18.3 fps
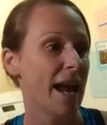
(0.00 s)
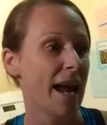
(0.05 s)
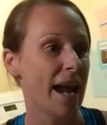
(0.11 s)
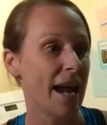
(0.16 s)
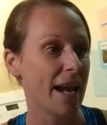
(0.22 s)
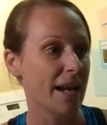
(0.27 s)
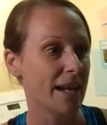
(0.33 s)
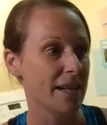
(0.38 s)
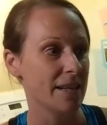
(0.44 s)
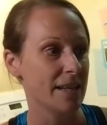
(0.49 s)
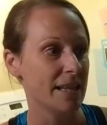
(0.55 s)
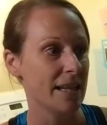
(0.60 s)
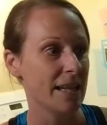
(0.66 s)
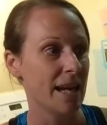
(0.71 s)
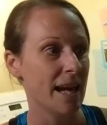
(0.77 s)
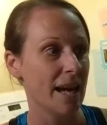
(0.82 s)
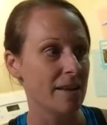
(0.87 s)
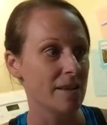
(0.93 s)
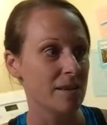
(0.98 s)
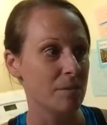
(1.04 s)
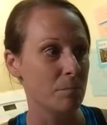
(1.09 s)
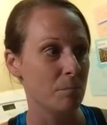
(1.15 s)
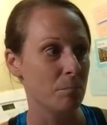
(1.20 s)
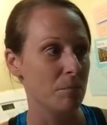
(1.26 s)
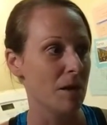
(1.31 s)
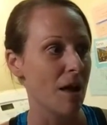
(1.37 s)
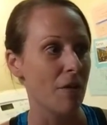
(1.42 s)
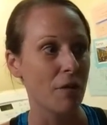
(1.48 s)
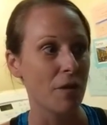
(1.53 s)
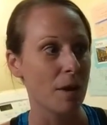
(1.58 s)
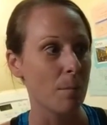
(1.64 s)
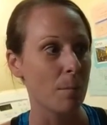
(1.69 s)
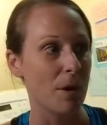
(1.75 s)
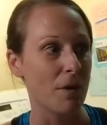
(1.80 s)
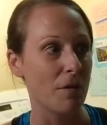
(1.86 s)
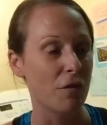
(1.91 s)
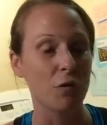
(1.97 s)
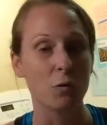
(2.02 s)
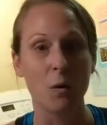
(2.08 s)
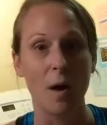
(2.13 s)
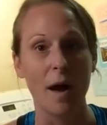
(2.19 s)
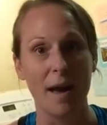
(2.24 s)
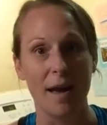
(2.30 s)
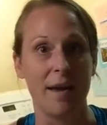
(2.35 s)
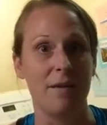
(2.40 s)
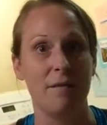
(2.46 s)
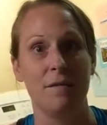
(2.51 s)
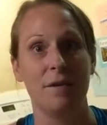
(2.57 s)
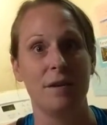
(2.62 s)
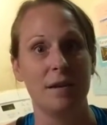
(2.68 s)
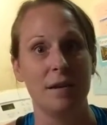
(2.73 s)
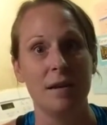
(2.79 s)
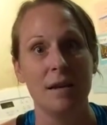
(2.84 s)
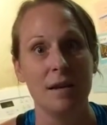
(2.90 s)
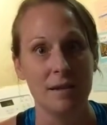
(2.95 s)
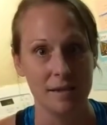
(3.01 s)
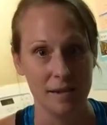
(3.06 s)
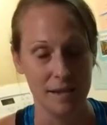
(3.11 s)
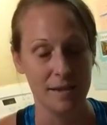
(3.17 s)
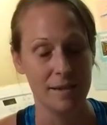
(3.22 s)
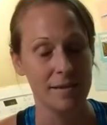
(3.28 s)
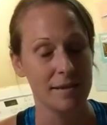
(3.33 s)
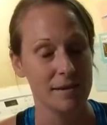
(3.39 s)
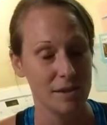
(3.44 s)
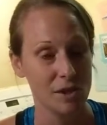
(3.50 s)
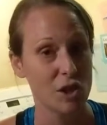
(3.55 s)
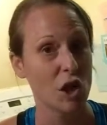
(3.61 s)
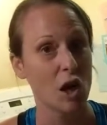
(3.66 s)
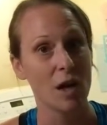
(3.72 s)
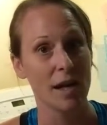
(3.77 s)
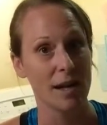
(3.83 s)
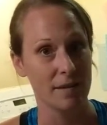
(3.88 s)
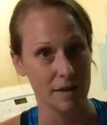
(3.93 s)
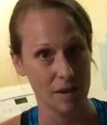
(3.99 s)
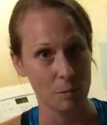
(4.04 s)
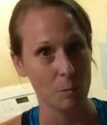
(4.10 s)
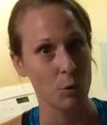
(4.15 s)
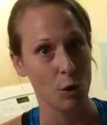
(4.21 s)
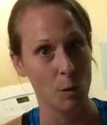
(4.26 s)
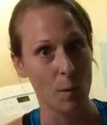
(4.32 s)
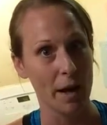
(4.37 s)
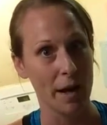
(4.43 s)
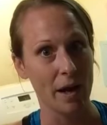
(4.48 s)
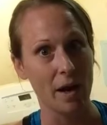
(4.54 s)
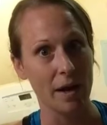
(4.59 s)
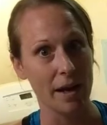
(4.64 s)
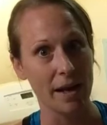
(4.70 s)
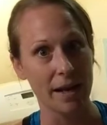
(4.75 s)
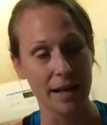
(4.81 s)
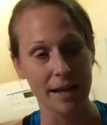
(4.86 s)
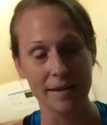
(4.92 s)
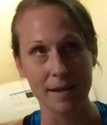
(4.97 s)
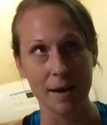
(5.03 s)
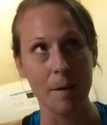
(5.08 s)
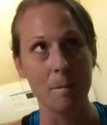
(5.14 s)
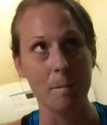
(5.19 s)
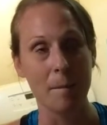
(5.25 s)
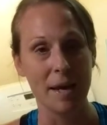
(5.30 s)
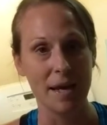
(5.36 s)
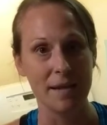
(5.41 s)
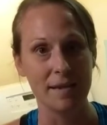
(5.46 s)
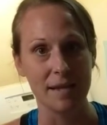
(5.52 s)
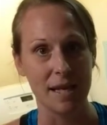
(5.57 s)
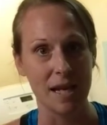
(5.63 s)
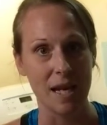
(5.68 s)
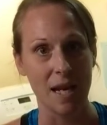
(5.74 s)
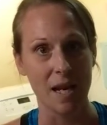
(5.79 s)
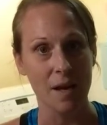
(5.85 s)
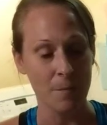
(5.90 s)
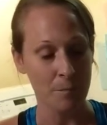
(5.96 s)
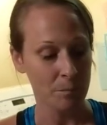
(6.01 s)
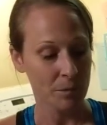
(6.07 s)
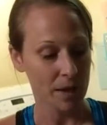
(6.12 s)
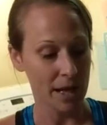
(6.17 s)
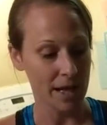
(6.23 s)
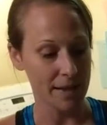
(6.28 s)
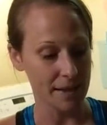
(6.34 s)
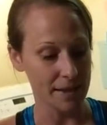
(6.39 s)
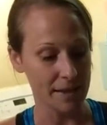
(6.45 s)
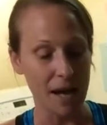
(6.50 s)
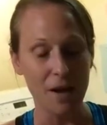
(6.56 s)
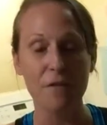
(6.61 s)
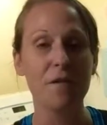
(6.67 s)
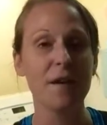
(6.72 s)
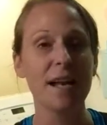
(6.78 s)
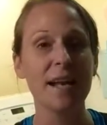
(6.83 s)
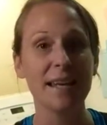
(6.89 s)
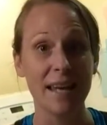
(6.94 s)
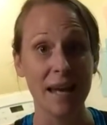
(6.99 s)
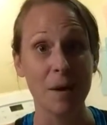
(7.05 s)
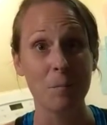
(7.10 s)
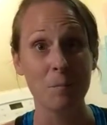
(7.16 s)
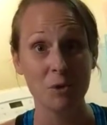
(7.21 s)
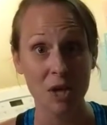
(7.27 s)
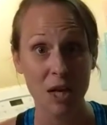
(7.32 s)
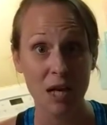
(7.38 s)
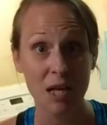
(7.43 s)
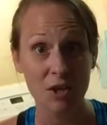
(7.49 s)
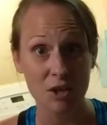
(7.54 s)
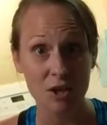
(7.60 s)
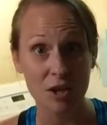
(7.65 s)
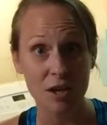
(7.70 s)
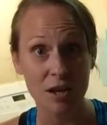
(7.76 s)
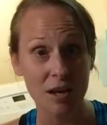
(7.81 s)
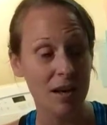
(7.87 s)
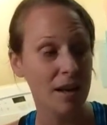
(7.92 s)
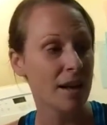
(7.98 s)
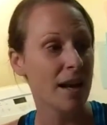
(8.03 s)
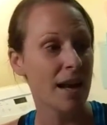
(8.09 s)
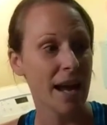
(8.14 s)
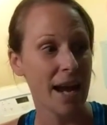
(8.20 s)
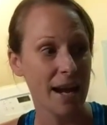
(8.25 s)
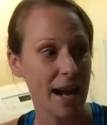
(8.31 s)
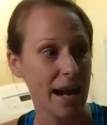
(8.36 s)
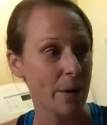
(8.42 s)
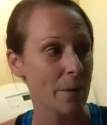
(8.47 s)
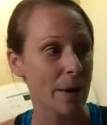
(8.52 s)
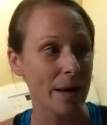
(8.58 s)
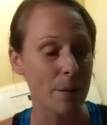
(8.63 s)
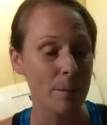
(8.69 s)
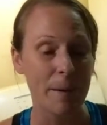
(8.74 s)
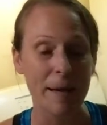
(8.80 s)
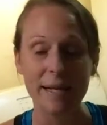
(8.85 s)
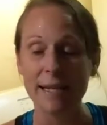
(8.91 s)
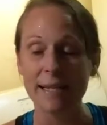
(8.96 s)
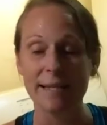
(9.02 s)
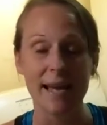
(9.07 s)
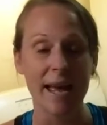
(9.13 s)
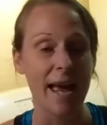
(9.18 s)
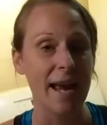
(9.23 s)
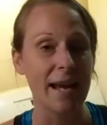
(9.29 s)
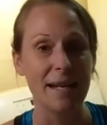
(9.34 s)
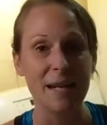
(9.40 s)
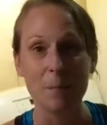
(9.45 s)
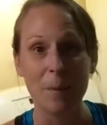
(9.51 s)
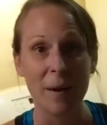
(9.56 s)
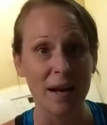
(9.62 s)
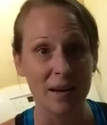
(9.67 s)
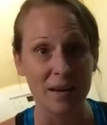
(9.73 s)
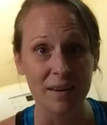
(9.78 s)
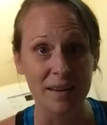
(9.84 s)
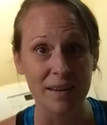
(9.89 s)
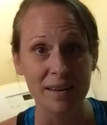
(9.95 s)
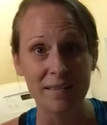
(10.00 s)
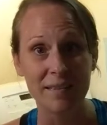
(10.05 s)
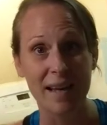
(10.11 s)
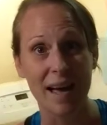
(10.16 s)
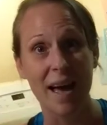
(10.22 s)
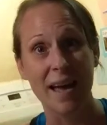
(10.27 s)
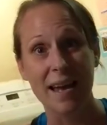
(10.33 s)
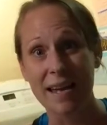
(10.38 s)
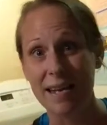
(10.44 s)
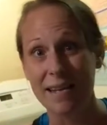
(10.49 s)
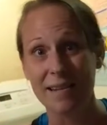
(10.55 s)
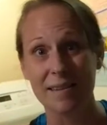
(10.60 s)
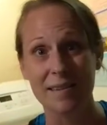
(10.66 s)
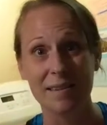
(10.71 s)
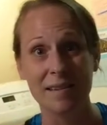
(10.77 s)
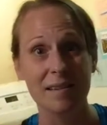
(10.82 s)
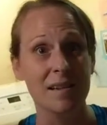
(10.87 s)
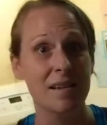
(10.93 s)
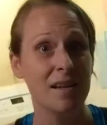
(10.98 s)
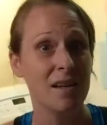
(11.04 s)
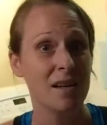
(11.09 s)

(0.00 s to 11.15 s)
and he has nothing but thrived since starting this probiotic. It's amazing. It's a definite game changer and I recommend it to any parent that is